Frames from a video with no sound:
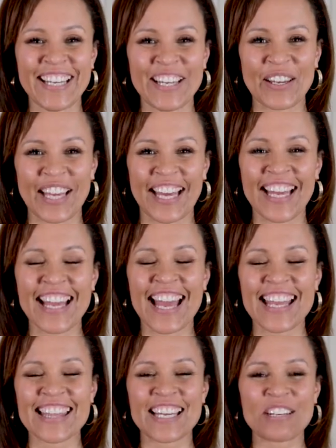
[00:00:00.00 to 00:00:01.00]
Okay,
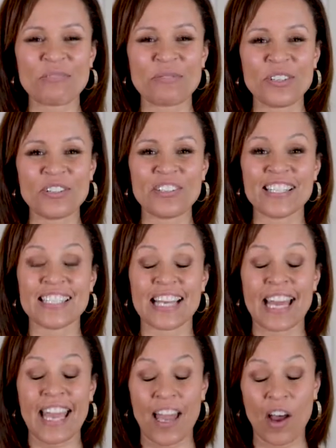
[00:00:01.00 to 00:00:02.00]
and then I want you to
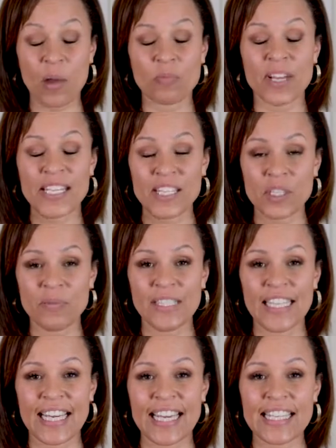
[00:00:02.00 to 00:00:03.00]
say, I'm ready to
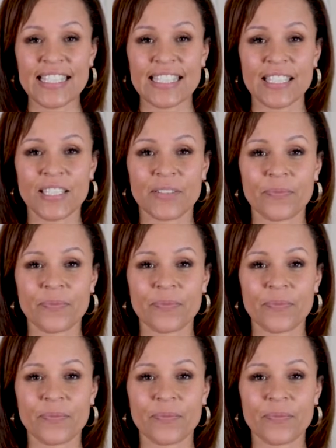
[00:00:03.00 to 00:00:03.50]
release